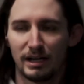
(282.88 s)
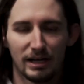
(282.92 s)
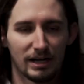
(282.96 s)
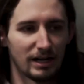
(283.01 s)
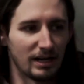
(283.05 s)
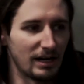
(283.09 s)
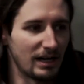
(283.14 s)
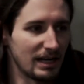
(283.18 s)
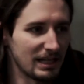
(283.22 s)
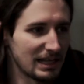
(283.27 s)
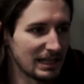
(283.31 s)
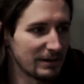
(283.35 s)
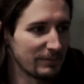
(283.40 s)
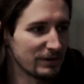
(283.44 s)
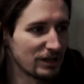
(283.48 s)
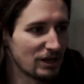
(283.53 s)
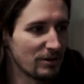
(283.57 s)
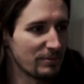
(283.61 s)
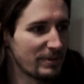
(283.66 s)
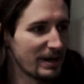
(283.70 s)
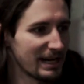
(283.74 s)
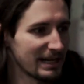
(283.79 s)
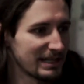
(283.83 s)
I think I'm
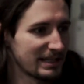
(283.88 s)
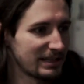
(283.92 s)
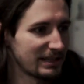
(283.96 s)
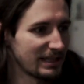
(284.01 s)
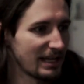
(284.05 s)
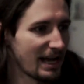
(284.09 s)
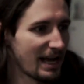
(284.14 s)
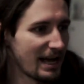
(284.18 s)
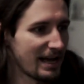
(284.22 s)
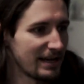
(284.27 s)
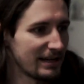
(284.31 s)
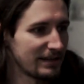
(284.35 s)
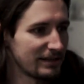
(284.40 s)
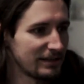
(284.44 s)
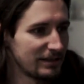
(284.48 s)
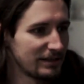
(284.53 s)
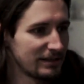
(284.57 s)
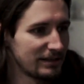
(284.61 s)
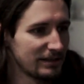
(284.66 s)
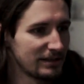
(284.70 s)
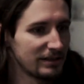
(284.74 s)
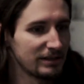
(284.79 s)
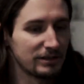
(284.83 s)
gonna go back to
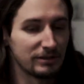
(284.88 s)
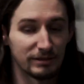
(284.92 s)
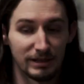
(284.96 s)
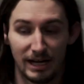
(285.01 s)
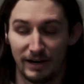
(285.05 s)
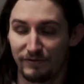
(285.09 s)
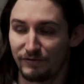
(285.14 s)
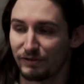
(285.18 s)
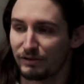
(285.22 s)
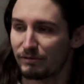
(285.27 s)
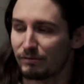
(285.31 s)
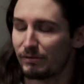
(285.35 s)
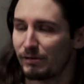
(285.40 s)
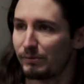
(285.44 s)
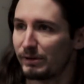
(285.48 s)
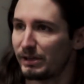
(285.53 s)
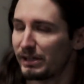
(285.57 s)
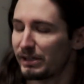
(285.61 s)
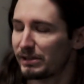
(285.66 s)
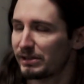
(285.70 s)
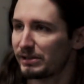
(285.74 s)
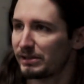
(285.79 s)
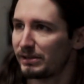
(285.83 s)
that, do that for 3
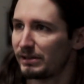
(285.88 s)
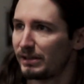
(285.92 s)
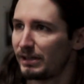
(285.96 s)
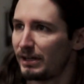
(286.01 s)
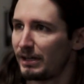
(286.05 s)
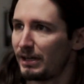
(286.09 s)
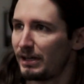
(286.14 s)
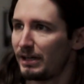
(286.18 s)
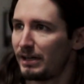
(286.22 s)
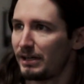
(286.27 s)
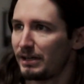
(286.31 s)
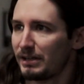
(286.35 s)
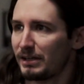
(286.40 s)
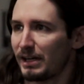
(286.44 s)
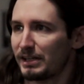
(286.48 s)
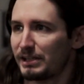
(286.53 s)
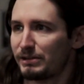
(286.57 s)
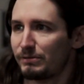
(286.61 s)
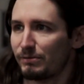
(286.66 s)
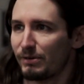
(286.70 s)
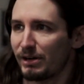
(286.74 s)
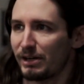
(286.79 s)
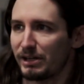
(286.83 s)
weeks, kind
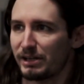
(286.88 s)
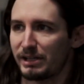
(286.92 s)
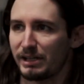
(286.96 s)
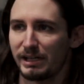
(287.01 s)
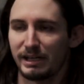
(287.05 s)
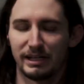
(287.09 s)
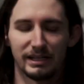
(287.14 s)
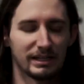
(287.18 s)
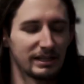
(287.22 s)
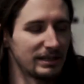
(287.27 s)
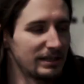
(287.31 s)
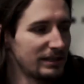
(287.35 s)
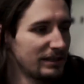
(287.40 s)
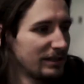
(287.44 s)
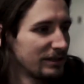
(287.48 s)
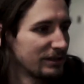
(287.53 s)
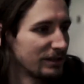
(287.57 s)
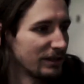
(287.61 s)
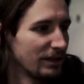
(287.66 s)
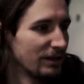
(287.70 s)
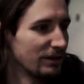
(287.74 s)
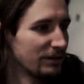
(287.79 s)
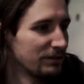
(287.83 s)
of see where I get.
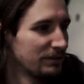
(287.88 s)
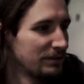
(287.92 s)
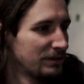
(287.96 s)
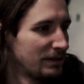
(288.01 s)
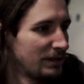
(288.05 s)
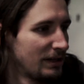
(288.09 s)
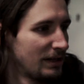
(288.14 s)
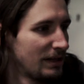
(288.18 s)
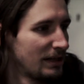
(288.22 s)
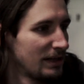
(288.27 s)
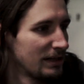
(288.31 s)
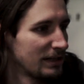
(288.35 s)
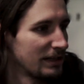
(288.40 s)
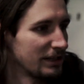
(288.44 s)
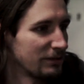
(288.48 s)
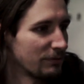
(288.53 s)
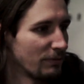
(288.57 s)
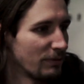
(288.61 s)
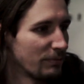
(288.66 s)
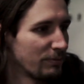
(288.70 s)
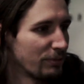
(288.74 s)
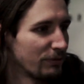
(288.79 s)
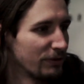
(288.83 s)
So, because
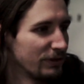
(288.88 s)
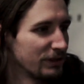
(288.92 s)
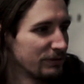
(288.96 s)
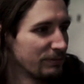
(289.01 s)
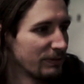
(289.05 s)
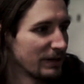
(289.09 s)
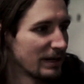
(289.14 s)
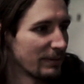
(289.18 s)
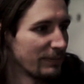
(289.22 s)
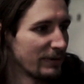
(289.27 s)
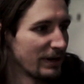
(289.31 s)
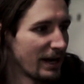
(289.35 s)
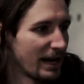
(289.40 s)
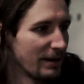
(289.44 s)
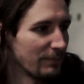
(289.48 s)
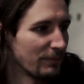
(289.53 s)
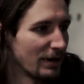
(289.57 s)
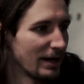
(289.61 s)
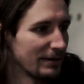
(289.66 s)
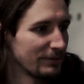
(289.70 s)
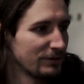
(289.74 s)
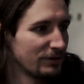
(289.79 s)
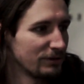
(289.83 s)
at one point this week I'm gonna
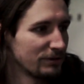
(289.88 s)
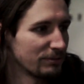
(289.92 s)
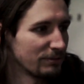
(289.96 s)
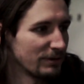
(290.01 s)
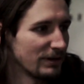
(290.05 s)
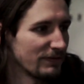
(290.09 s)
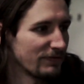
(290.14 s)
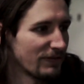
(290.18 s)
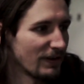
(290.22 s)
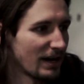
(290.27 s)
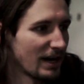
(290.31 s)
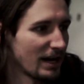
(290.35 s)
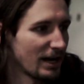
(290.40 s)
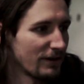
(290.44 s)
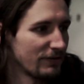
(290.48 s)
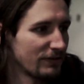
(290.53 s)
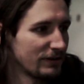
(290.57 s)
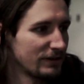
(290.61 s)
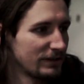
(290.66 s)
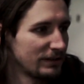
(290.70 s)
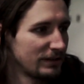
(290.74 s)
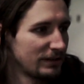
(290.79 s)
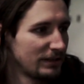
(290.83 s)
AMRAP
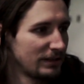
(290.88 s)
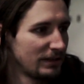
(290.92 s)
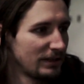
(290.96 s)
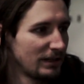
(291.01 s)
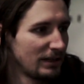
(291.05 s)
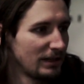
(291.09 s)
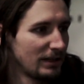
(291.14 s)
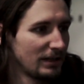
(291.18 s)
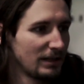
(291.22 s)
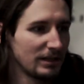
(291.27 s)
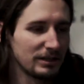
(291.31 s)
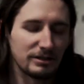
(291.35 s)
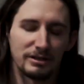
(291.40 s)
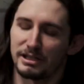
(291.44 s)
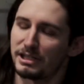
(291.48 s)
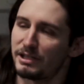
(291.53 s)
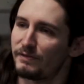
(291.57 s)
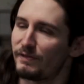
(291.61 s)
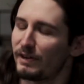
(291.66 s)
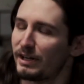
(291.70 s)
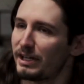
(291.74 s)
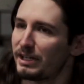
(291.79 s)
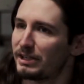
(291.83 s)
225, try to
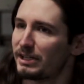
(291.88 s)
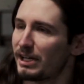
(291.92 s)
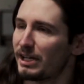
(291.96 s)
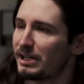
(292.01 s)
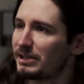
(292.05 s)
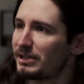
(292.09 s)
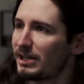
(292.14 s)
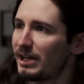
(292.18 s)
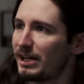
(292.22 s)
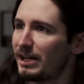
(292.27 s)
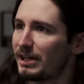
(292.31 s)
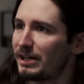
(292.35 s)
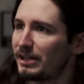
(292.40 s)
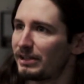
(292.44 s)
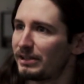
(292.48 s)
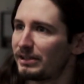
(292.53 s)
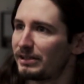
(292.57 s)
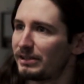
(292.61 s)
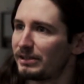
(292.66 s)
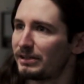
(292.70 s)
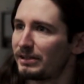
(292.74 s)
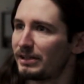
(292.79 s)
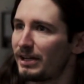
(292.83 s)
see if I can get that 10.
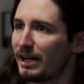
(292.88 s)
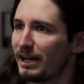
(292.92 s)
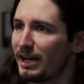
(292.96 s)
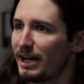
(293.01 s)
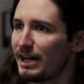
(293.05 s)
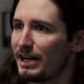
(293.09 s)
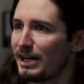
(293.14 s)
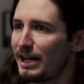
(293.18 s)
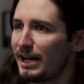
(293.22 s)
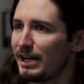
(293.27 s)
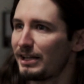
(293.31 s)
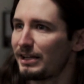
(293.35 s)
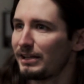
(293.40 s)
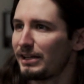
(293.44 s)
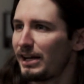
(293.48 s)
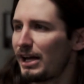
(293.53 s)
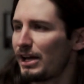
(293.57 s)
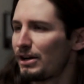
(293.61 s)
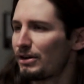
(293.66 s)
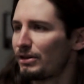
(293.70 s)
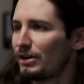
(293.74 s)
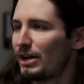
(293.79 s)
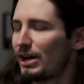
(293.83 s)
I got
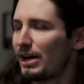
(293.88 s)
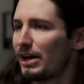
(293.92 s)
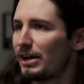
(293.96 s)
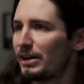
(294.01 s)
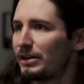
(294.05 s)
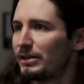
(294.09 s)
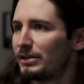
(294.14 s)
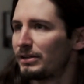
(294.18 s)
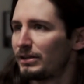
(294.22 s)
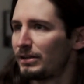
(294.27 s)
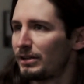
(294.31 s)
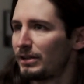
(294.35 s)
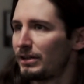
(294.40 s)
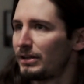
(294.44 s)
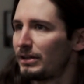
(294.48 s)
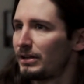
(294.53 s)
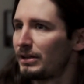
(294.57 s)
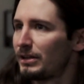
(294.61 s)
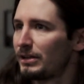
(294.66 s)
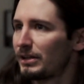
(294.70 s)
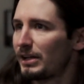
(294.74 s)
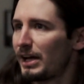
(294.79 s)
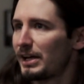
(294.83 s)
8 or 9
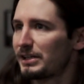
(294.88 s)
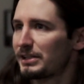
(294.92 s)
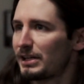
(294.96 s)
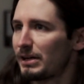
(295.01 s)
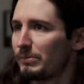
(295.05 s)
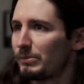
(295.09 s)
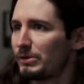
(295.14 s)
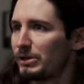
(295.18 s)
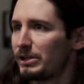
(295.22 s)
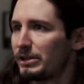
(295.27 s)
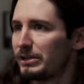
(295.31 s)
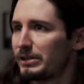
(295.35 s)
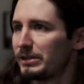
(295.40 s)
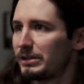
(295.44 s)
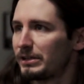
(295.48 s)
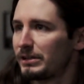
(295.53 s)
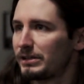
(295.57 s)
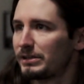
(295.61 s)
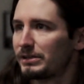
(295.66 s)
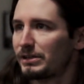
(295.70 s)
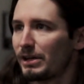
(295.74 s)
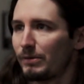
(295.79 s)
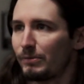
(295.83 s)
last time we did
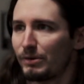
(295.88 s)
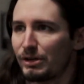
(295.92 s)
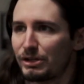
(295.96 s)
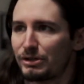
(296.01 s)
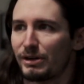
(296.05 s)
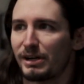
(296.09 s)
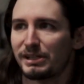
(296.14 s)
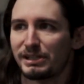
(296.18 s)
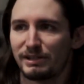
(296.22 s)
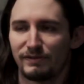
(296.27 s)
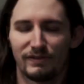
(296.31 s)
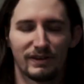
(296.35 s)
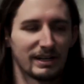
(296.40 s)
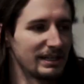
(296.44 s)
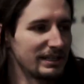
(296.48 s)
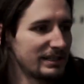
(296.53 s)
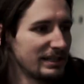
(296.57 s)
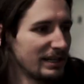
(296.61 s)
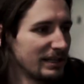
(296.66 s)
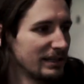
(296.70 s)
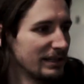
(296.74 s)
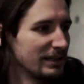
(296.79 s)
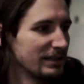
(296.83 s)
it. So I want to try to see if I can get
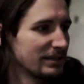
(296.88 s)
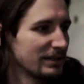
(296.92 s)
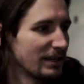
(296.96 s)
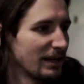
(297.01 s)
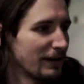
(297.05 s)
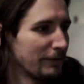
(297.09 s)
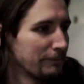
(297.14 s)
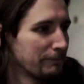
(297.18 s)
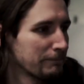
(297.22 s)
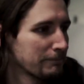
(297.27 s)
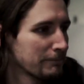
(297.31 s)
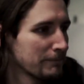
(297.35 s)
10 this time.